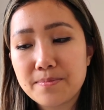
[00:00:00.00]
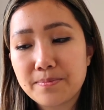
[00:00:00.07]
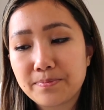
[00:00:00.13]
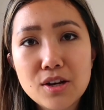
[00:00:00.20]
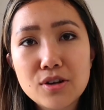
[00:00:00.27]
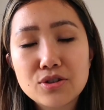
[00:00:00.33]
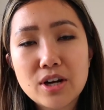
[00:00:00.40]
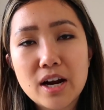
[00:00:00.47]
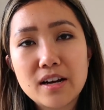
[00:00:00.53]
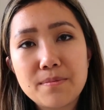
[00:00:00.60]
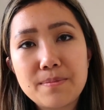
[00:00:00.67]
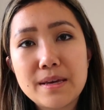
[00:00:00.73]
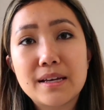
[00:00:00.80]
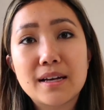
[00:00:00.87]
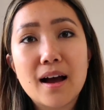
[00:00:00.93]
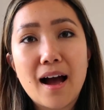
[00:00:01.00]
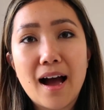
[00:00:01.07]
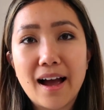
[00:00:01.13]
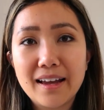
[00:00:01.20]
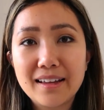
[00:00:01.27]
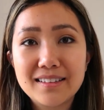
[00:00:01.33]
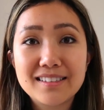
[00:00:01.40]
You know, try to be
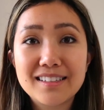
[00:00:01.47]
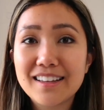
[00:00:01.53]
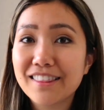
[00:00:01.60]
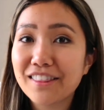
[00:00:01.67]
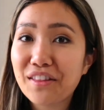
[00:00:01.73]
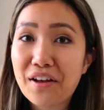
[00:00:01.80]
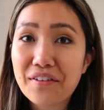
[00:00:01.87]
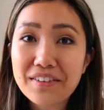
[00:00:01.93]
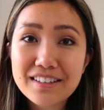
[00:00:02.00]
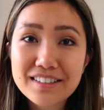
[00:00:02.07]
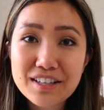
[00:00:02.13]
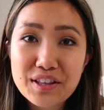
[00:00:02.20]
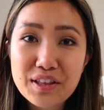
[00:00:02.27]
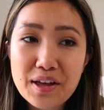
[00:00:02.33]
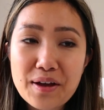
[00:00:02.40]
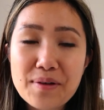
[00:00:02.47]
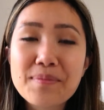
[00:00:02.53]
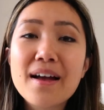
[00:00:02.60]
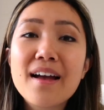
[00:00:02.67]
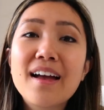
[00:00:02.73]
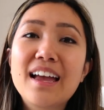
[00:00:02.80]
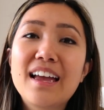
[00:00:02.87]
kind and loving to
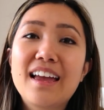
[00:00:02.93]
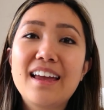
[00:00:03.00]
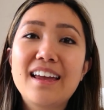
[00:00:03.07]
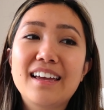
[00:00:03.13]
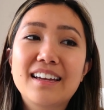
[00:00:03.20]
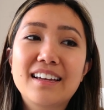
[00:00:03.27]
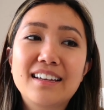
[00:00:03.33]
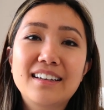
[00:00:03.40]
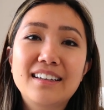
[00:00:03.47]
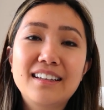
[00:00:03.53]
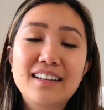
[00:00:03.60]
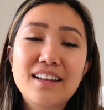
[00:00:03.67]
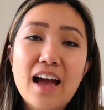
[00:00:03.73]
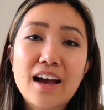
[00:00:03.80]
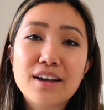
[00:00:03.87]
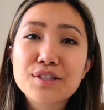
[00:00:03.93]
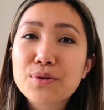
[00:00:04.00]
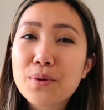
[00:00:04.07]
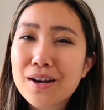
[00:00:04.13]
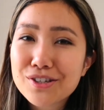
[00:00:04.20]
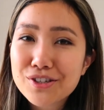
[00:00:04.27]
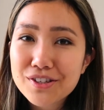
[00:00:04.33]
them, and ask
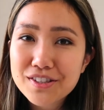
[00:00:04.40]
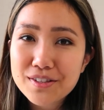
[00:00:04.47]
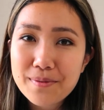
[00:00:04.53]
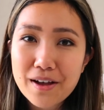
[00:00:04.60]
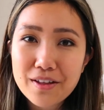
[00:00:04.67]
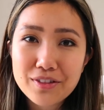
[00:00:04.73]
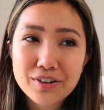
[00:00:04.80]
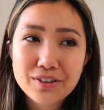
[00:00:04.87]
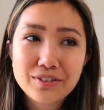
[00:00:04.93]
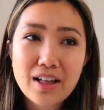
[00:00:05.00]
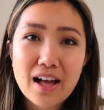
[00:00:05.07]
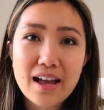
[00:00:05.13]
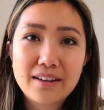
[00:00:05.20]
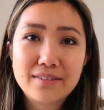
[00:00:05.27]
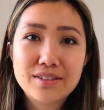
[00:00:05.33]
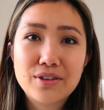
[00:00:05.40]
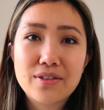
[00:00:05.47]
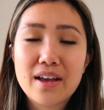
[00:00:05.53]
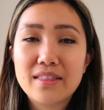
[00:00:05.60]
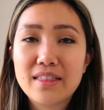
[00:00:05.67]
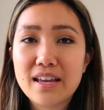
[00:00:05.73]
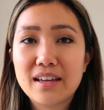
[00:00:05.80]
questions about their lives so
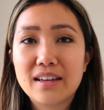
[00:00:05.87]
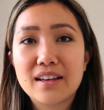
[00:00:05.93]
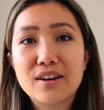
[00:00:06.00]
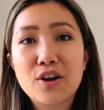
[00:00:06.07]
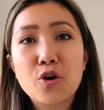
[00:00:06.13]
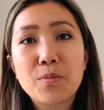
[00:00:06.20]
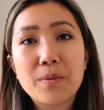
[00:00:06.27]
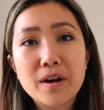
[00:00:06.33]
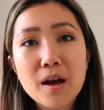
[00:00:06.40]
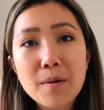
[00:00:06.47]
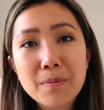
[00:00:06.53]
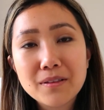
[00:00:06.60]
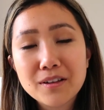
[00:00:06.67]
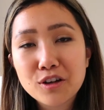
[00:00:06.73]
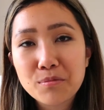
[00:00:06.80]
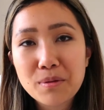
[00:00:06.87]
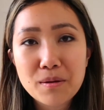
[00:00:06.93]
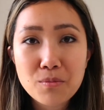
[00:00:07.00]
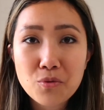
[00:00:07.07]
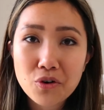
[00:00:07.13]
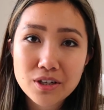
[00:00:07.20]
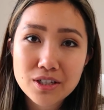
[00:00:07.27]
that they can open up a little
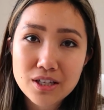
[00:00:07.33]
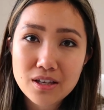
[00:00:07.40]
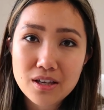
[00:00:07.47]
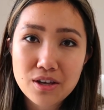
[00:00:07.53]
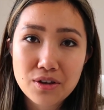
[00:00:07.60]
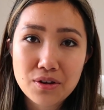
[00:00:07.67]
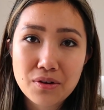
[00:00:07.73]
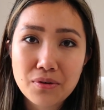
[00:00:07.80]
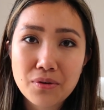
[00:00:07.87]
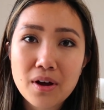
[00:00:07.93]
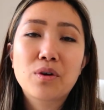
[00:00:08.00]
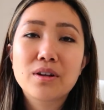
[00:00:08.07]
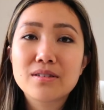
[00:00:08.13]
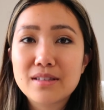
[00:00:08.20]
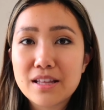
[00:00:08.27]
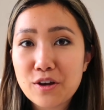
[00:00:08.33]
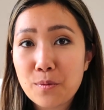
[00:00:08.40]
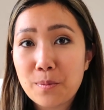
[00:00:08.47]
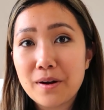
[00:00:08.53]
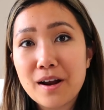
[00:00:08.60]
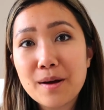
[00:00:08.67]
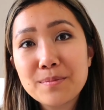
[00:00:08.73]
bit more to you. Once they
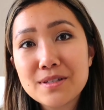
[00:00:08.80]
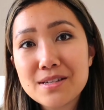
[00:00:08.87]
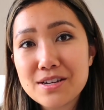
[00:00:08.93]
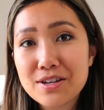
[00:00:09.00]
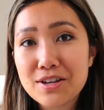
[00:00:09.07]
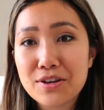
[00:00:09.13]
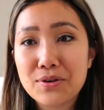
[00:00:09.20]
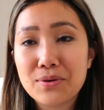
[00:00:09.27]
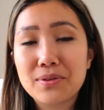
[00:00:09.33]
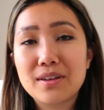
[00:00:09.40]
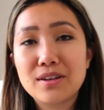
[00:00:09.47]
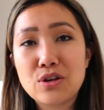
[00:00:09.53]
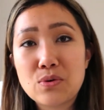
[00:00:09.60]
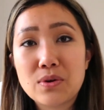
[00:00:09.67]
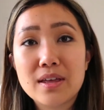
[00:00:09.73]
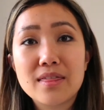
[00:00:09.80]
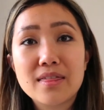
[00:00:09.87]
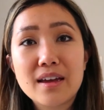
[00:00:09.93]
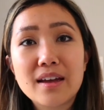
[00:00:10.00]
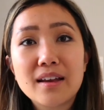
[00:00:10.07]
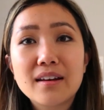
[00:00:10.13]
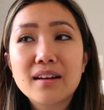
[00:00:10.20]
open up to you, then you can
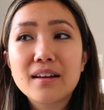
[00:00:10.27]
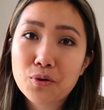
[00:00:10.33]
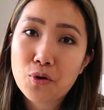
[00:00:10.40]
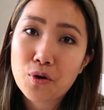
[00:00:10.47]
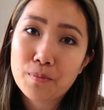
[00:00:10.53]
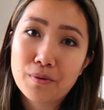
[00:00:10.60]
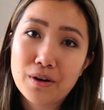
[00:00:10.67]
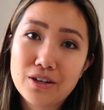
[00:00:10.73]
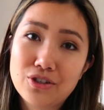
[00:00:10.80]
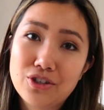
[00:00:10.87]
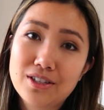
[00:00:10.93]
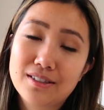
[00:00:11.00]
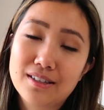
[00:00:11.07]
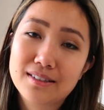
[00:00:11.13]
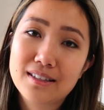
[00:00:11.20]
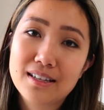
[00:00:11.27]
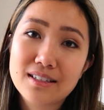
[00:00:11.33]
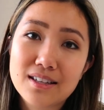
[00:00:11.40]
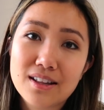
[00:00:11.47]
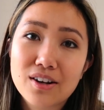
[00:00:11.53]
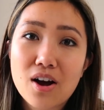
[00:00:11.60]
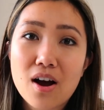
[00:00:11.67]
then incorporate Jesus
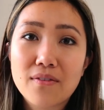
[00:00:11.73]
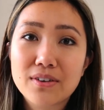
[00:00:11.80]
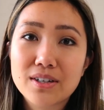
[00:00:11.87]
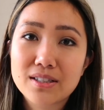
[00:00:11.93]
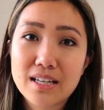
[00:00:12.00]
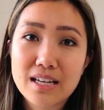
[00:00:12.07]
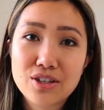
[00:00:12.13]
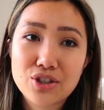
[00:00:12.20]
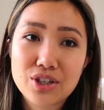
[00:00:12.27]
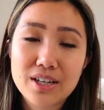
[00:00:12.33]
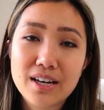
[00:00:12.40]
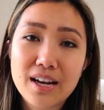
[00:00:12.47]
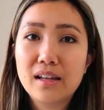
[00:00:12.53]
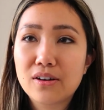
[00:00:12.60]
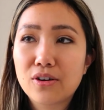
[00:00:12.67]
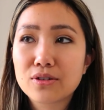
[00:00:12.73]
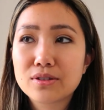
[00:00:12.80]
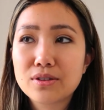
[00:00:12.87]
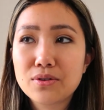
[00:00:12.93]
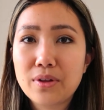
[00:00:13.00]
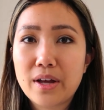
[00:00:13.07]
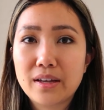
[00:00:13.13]
into the conversation. And
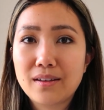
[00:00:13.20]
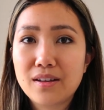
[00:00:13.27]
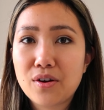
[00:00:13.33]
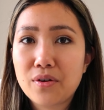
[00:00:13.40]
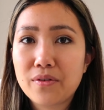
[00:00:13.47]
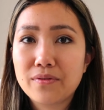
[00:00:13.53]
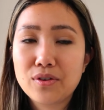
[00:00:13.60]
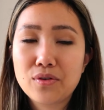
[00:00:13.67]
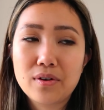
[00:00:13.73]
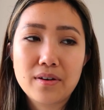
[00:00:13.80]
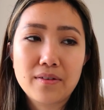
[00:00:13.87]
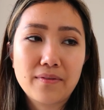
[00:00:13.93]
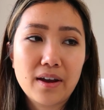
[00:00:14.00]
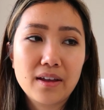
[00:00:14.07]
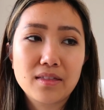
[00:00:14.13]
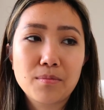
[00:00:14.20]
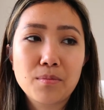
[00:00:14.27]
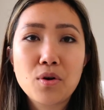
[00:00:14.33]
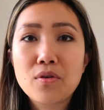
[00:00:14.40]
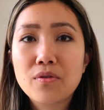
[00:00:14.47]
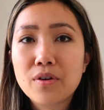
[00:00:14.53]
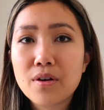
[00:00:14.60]
also, like, you know, you can invite them
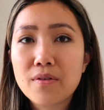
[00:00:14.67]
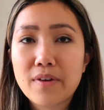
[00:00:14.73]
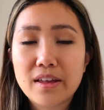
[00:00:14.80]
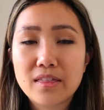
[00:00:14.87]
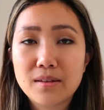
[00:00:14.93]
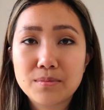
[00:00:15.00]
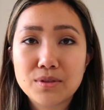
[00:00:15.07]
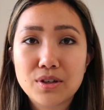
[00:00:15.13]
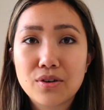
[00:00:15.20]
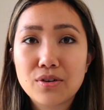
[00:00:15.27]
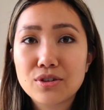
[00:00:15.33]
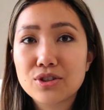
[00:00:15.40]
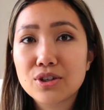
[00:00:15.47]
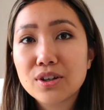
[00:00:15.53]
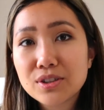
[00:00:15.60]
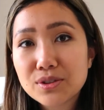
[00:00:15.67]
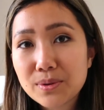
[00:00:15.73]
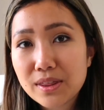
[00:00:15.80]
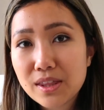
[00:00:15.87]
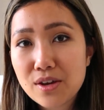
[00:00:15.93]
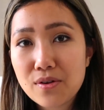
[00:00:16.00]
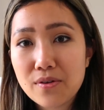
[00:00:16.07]
over, invite them to go to church
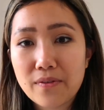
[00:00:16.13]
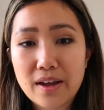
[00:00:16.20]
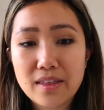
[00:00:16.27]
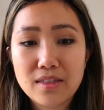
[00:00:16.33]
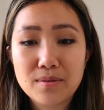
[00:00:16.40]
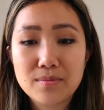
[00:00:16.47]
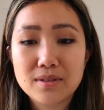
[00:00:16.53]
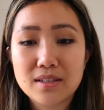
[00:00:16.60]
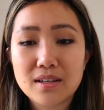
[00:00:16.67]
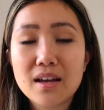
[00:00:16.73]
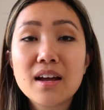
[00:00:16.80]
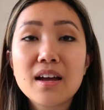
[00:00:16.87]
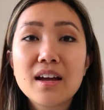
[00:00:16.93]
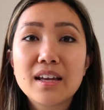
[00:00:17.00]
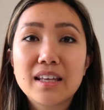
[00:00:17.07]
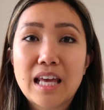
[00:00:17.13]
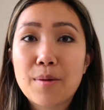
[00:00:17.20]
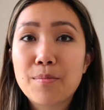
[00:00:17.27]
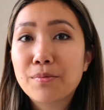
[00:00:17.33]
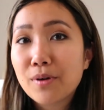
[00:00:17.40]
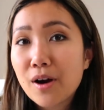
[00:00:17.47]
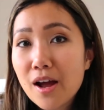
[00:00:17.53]
with you, invite them to
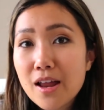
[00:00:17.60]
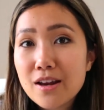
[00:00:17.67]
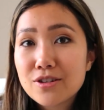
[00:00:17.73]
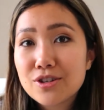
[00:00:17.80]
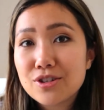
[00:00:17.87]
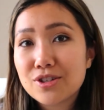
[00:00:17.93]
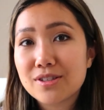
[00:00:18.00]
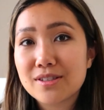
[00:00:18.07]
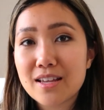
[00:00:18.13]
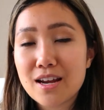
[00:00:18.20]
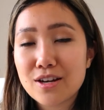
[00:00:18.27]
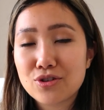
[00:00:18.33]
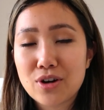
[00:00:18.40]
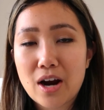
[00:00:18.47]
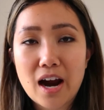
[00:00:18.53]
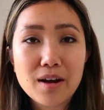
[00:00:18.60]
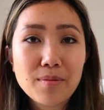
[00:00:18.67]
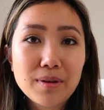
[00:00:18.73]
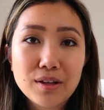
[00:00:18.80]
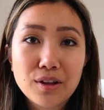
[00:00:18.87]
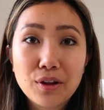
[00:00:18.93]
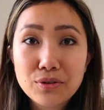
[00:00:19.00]
get brunch, and just like try and
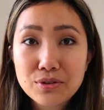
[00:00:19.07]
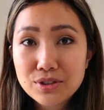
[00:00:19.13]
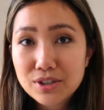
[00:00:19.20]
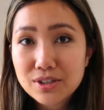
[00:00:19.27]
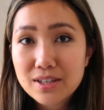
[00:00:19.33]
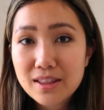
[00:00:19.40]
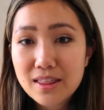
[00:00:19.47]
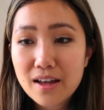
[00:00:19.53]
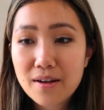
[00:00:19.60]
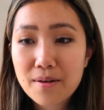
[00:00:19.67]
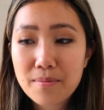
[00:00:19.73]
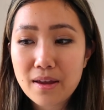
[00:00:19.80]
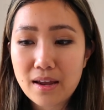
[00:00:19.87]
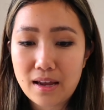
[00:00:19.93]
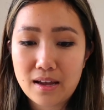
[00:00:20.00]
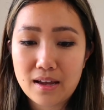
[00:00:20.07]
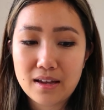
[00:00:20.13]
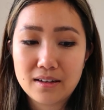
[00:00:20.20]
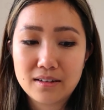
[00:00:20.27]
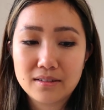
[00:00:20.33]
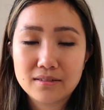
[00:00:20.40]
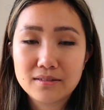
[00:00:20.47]
be closer to them.
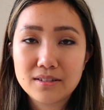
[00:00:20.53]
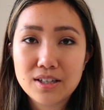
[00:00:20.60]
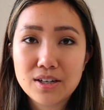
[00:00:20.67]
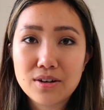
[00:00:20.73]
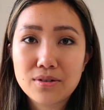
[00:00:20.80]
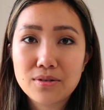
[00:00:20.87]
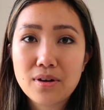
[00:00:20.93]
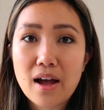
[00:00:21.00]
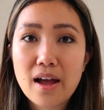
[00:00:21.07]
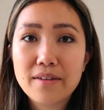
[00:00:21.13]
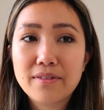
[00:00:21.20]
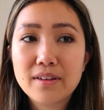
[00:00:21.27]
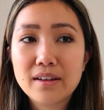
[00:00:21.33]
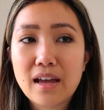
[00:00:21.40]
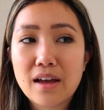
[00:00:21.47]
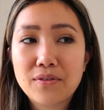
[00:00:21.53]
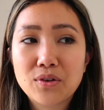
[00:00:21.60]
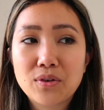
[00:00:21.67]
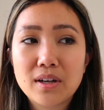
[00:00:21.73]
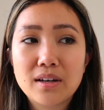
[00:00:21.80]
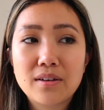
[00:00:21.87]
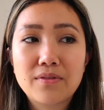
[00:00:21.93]
And, you know, I feel like
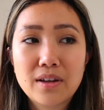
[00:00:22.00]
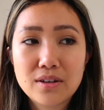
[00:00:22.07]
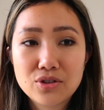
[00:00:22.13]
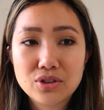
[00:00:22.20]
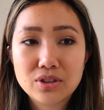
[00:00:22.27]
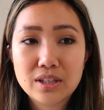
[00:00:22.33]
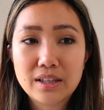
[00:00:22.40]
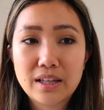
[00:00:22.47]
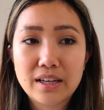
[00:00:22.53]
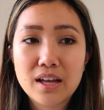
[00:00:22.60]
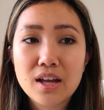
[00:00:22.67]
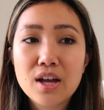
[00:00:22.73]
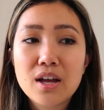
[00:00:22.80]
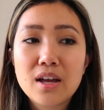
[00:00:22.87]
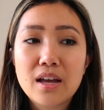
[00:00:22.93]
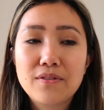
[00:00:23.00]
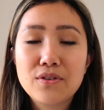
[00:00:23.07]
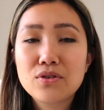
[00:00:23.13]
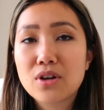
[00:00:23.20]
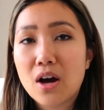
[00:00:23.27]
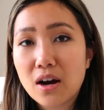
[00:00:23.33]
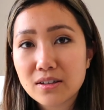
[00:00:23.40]
everyone eventually, like, if
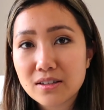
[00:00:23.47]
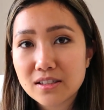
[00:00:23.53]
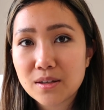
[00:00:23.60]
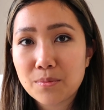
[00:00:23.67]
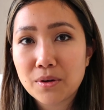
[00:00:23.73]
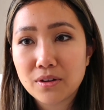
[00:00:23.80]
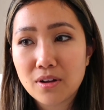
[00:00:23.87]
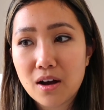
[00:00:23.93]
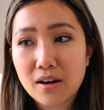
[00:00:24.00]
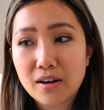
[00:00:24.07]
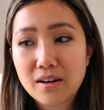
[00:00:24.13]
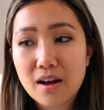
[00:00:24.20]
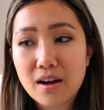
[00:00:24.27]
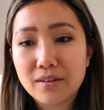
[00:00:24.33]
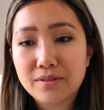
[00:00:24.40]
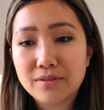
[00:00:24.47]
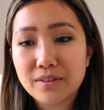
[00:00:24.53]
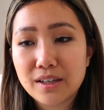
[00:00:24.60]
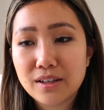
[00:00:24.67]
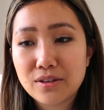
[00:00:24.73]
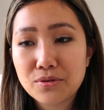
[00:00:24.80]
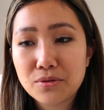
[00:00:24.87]
you talk to someone long enough,
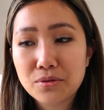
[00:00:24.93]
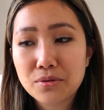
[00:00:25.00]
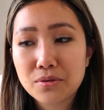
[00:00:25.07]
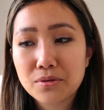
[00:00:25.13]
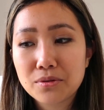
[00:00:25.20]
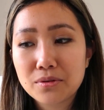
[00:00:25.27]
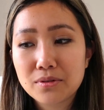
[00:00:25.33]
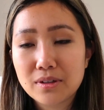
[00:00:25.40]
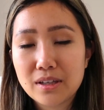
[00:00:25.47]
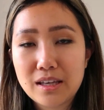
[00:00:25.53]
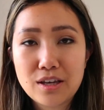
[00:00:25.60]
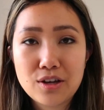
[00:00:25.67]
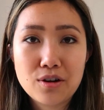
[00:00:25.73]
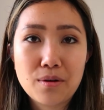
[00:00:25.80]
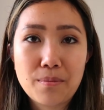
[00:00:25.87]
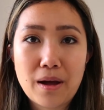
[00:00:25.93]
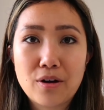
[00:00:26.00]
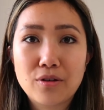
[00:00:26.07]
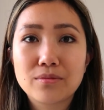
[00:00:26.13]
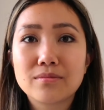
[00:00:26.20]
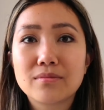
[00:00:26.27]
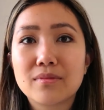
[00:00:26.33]
like, you'll hear
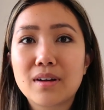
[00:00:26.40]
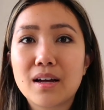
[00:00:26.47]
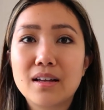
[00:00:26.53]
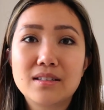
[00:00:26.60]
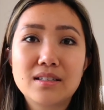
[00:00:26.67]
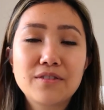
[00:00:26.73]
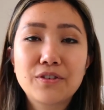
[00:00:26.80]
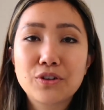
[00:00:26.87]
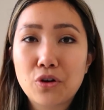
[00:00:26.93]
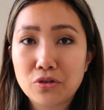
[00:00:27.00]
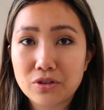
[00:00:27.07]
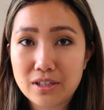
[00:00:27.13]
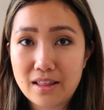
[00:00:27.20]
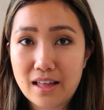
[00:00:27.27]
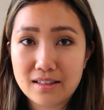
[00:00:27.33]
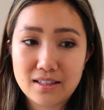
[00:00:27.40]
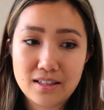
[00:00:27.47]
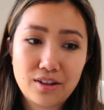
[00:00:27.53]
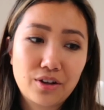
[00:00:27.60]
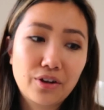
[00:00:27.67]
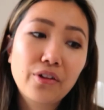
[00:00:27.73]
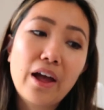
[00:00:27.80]
about a difficulty that's
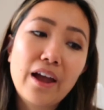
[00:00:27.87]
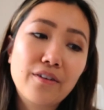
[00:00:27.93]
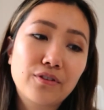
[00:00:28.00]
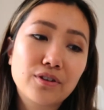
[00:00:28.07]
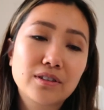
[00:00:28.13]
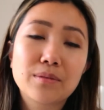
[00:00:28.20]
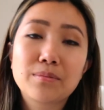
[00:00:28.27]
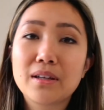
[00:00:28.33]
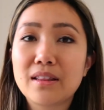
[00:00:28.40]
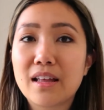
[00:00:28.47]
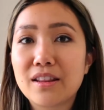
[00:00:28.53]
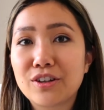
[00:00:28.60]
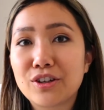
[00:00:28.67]
in their life or something that